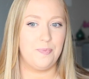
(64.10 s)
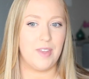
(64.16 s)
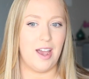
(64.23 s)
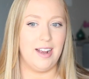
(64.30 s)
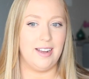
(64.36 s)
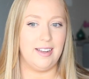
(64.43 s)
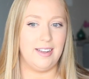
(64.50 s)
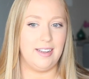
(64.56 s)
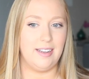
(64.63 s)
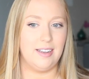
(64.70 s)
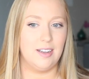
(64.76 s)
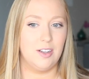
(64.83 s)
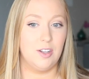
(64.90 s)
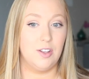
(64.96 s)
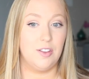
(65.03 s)

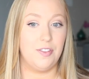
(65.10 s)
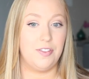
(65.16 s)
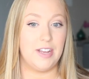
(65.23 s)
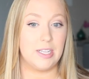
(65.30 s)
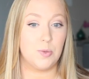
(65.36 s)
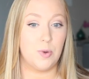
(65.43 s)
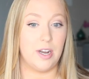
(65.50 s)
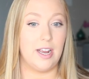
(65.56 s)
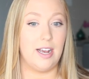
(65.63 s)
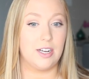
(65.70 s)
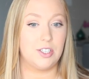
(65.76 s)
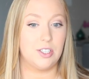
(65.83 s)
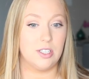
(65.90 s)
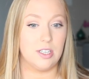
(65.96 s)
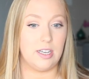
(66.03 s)
I that's when I
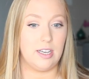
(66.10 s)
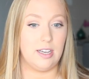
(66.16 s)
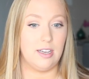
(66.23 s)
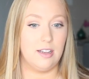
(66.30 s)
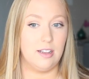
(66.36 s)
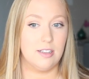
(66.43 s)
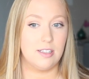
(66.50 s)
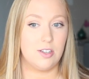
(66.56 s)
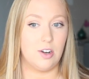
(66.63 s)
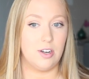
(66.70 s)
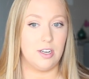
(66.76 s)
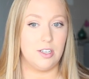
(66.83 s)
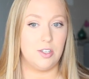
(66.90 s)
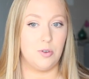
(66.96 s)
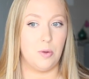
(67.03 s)
actually
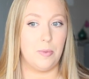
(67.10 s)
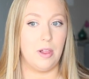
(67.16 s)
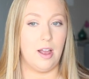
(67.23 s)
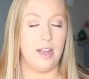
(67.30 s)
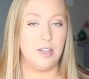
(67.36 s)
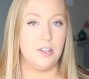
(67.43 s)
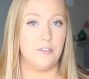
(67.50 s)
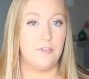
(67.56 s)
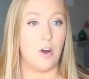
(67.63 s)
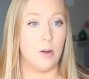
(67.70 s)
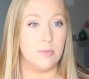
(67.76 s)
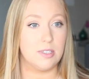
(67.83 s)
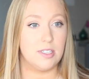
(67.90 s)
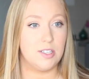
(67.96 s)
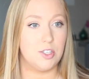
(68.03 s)
started to apply to
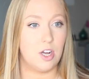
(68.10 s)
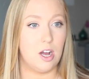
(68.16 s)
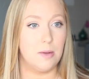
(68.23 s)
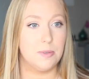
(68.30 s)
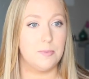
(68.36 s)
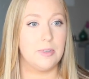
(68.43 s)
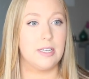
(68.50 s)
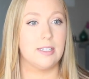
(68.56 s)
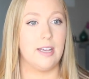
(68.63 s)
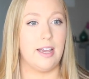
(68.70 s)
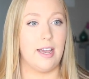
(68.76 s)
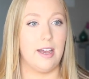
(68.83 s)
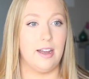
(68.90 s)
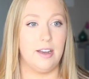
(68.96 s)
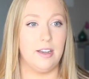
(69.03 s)
pharmacy jobs because I
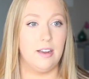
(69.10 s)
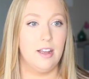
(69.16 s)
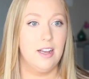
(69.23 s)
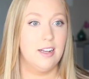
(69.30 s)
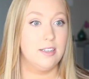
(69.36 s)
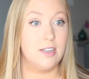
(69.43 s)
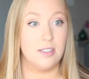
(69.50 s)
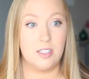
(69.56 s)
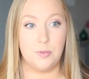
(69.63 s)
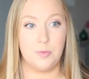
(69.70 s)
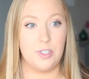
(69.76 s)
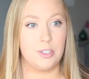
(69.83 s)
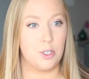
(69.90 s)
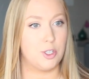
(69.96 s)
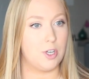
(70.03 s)
had done some
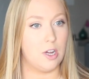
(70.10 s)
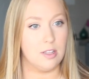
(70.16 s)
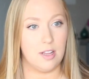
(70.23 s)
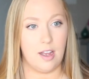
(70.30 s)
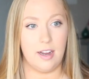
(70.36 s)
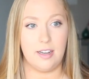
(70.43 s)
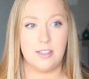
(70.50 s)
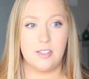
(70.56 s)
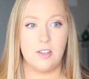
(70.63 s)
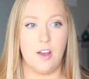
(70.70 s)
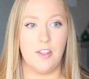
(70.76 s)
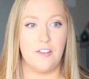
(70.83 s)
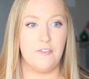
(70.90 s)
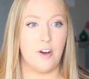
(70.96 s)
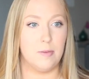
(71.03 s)
research online and saw
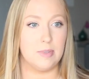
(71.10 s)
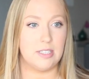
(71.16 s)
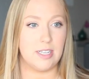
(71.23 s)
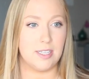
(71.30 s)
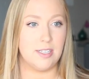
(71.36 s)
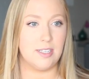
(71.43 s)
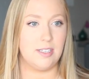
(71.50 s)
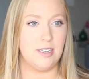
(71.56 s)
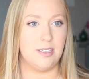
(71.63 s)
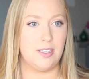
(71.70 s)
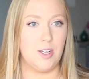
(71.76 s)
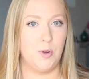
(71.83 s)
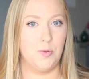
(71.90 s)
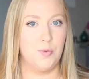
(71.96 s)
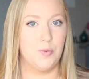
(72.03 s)
that pharmacy assistants
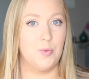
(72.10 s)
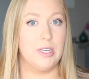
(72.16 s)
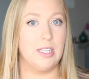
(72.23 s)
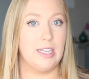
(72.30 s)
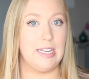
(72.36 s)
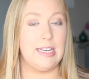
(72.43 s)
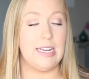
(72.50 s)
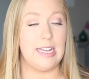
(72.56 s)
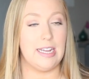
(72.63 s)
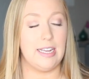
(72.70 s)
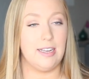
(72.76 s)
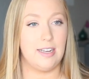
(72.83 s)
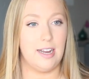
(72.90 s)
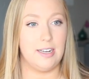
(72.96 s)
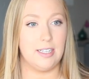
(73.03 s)
don't really
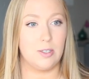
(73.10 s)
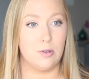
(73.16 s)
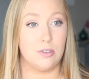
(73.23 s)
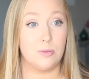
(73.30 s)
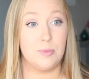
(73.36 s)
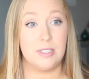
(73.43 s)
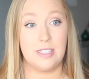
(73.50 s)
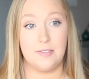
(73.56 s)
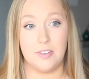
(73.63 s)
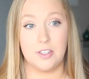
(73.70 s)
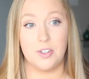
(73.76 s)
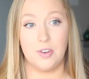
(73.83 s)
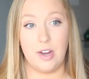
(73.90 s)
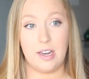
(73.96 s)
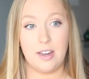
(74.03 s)
need any sort of
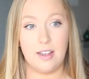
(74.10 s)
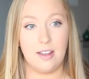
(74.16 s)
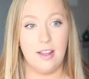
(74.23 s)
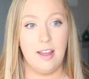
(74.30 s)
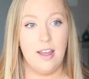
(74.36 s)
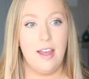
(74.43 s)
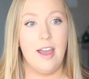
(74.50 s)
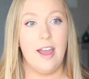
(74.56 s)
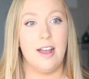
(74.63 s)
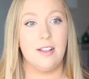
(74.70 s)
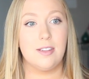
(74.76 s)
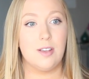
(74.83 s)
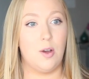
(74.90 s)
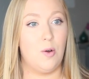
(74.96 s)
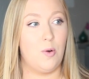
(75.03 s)
specific training.
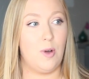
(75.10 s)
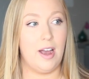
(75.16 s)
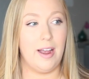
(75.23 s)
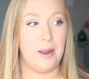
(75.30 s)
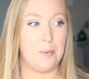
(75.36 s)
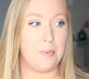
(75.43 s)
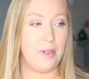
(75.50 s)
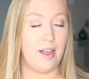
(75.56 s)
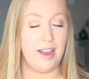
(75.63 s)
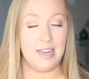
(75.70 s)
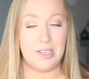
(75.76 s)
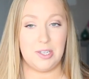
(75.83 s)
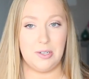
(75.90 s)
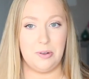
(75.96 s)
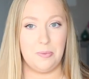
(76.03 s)
And so I
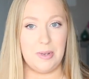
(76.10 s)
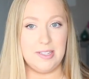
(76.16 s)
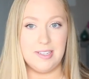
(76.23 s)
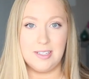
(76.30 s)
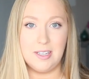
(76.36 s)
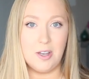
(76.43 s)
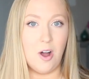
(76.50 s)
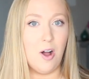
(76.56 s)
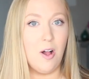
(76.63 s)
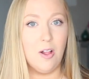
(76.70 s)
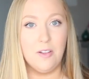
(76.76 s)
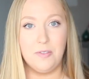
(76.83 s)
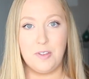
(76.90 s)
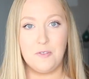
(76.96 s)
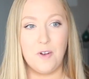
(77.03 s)
applied to basically
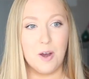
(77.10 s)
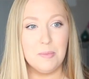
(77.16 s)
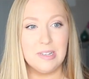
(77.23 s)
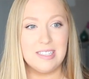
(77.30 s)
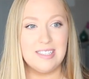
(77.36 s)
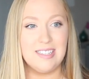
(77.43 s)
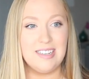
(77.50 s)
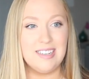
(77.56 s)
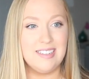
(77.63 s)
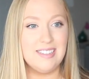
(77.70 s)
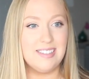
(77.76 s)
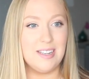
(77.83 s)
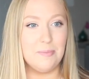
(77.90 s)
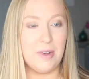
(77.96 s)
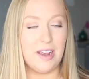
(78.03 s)
all of the
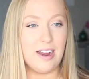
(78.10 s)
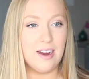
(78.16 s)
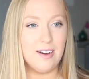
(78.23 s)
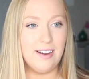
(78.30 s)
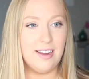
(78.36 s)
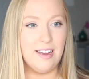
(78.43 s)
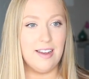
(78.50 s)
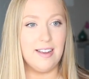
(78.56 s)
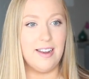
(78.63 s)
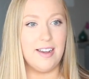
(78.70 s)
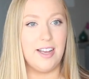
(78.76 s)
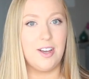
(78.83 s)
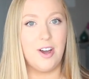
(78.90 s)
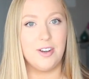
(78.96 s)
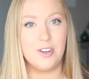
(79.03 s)
pharmacies in my area and
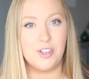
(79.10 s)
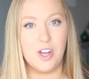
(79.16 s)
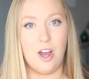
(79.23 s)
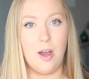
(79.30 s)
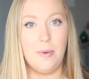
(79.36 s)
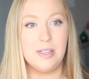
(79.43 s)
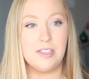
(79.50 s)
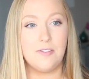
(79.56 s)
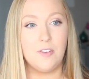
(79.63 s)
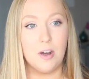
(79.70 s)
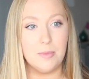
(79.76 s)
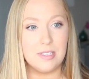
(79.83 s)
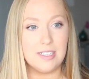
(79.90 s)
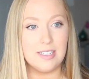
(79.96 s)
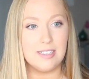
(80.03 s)
I got a job as a
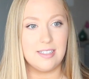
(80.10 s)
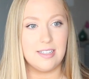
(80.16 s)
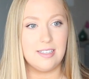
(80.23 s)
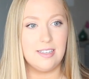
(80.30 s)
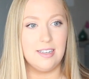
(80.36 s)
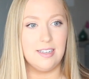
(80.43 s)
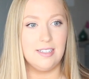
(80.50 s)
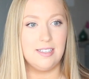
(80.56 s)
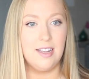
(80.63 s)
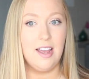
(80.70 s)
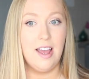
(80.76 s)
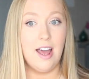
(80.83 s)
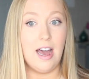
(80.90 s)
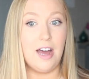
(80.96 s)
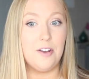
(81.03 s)
pharmacy assistant
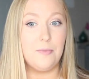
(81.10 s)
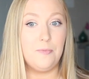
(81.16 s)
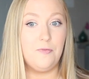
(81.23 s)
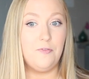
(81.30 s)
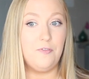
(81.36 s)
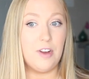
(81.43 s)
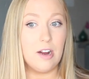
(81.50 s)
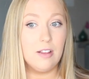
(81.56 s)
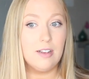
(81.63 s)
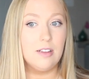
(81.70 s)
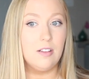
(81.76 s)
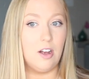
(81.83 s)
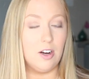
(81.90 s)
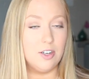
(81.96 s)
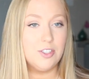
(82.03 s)
at a fairly
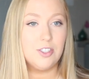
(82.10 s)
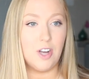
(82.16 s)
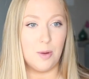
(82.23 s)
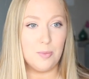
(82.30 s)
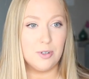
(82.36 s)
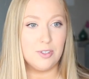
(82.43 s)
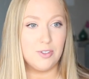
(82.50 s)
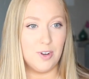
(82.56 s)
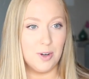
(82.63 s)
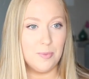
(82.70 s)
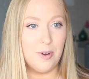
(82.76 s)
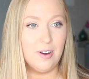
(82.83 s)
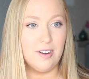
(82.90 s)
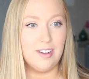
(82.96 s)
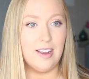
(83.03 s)
large shoppers drug
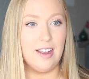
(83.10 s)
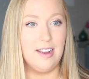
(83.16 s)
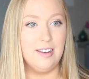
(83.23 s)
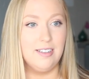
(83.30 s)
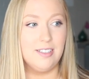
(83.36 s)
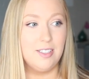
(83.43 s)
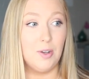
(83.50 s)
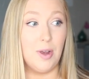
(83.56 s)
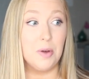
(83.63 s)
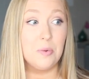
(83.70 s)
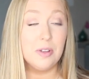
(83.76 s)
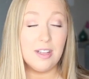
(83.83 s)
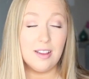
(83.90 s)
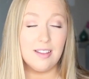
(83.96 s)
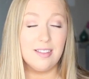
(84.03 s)
mart and so i
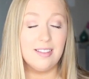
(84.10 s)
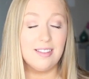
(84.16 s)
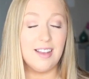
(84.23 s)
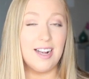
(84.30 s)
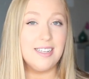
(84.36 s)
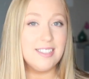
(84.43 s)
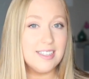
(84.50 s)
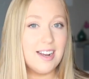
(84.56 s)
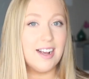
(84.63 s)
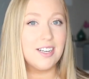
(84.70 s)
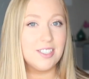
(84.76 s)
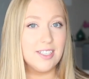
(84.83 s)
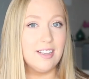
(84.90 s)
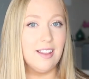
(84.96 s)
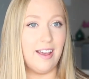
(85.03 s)
really I did
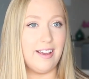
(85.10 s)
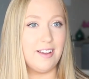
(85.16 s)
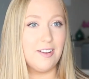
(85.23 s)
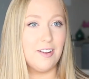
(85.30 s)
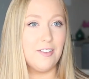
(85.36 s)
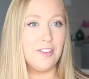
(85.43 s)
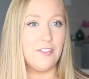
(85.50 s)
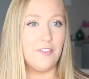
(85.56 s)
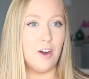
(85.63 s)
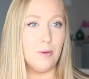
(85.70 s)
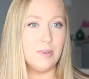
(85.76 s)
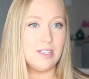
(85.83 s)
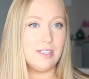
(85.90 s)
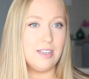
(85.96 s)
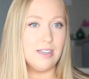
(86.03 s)
actually like the
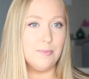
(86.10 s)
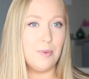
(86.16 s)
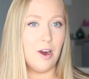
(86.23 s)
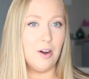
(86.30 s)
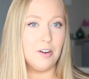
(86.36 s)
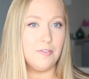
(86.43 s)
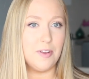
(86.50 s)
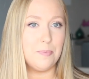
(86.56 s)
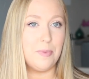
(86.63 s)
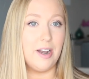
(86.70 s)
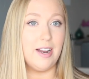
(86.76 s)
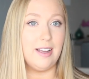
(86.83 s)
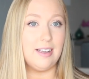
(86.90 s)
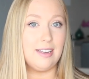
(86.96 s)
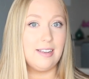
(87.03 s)
pharmacy part of it, but
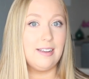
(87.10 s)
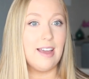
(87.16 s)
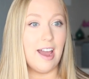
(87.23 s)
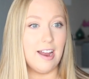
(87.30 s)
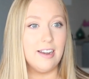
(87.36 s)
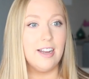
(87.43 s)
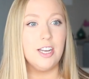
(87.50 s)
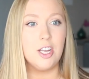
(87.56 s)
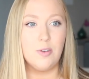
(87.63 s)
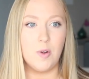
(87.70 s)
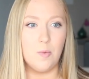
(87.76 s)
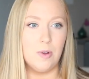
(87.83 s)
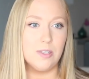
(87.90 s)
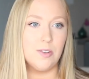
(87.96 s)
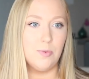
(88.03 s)
I, again, I knew
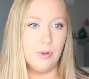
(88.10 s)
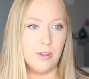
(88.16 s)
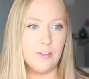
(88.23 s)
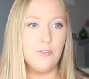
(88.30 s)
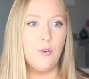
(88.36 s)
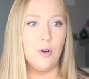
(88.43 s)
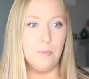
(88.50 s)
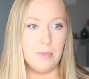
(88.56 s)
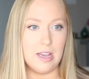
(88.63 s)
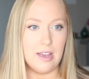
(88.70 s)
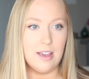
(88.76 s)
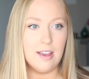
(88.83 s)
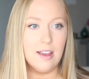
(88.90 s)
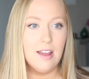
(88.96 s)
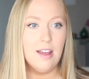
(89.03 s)
it wasn't really for
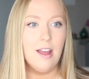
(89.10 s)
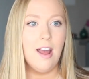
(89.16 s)
me.